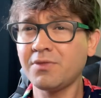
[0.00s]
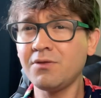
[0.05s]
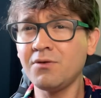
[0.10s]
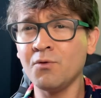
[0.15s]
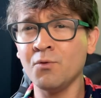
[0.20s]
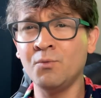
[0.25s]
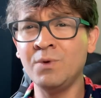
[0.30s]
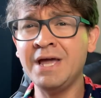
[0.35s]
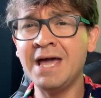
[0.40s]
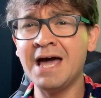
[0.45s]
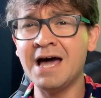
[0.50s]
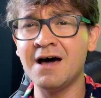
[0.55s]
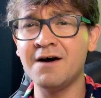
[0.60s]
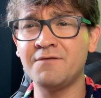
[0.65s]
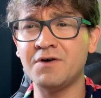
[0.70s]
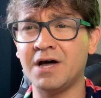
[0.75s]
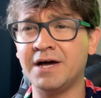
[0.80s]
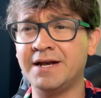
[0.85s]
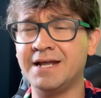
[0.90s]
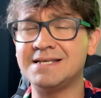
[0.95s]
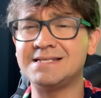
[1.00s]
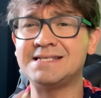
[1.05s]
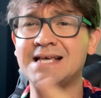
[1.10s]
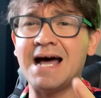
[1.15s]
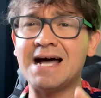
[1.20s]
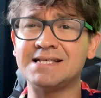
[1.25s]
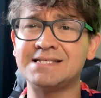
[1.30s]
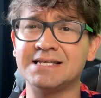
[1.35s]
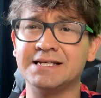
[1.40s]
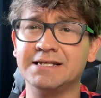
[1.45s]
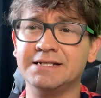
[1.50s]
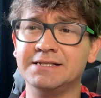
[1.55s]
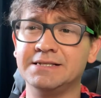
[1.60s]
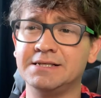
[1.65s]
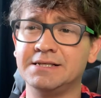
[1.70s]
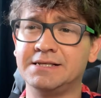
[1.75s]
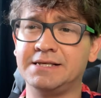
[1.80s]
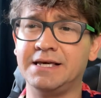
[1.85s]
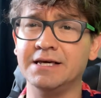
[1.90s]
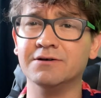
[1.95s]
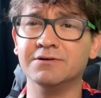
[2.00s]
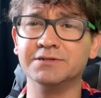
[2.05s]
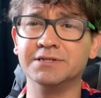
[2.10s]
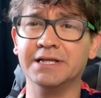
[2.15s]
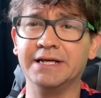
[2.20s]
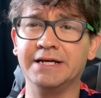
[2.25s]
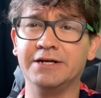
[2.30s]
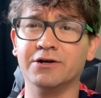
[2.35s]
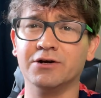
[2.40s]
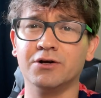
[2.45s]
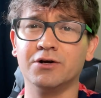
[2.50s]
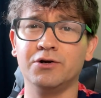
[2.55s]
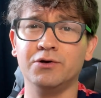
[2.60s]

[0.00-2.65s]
We have an assassin guild leader